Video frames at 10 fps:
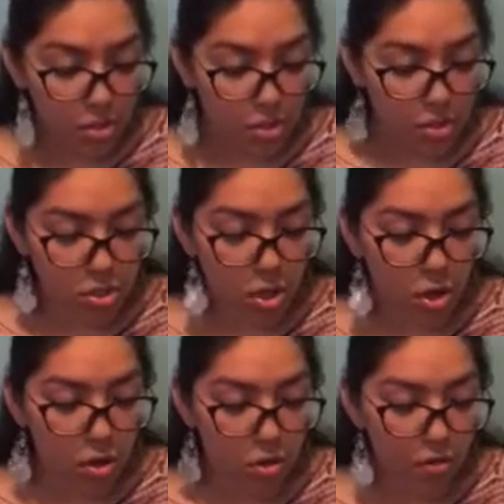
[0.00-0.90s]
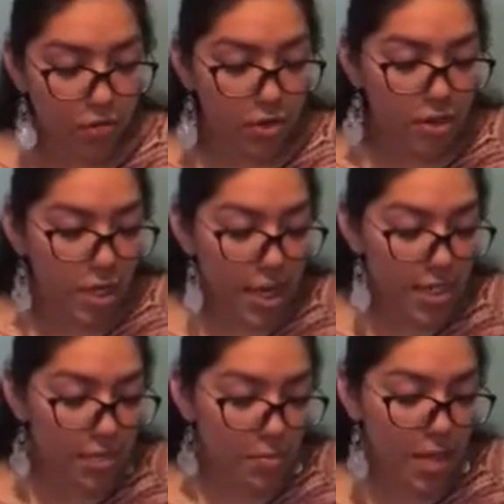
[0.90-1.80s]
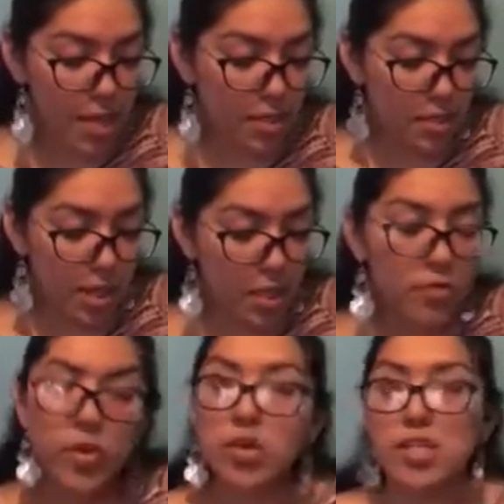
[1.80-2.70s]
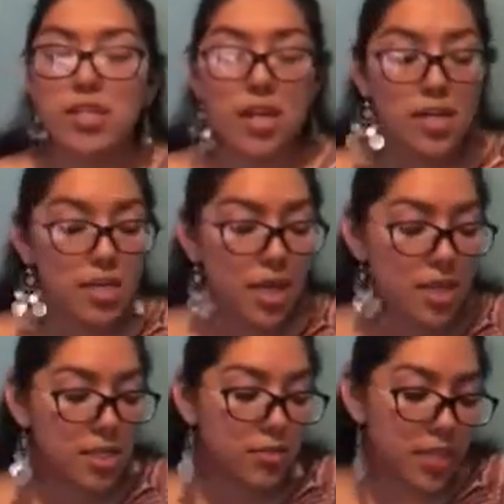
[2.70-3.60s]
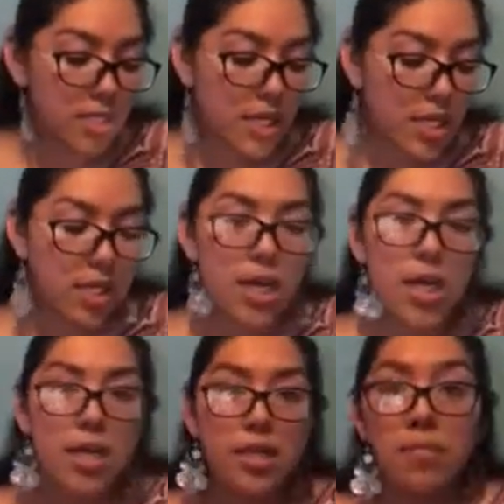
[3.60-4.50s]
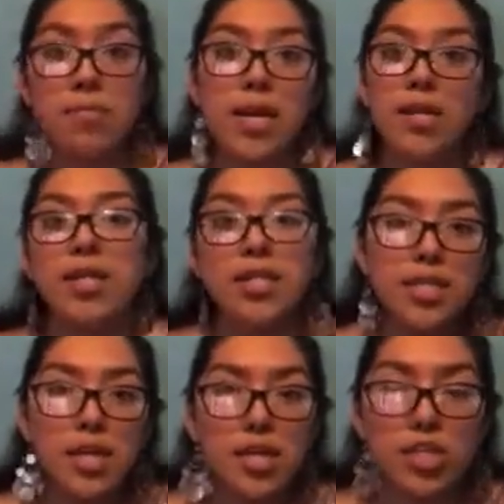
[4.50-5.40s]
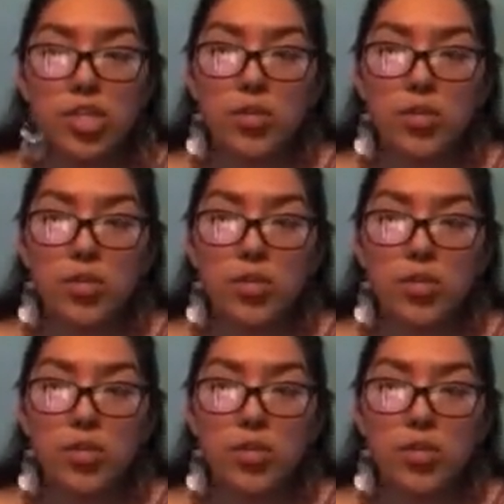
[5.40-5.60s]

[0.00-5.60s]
So for the lesson plan, and of course, as I was saying, the main idea is